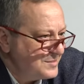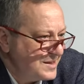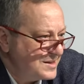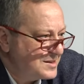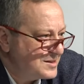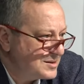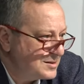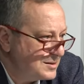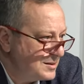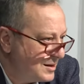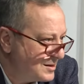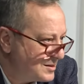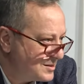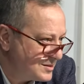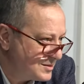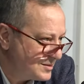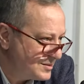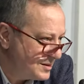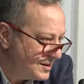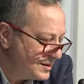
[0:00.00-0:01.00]
It
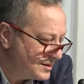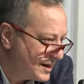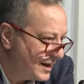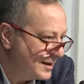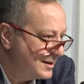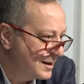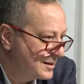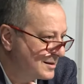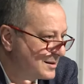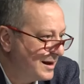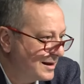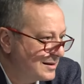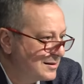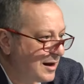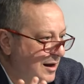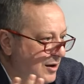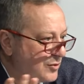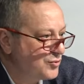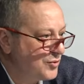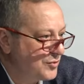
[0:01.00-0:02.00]
cannot
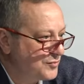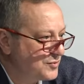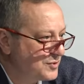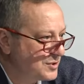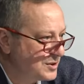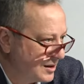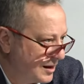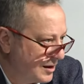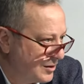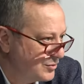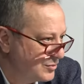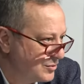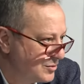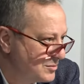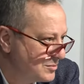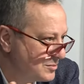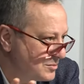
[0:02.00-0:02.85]
get out of the ground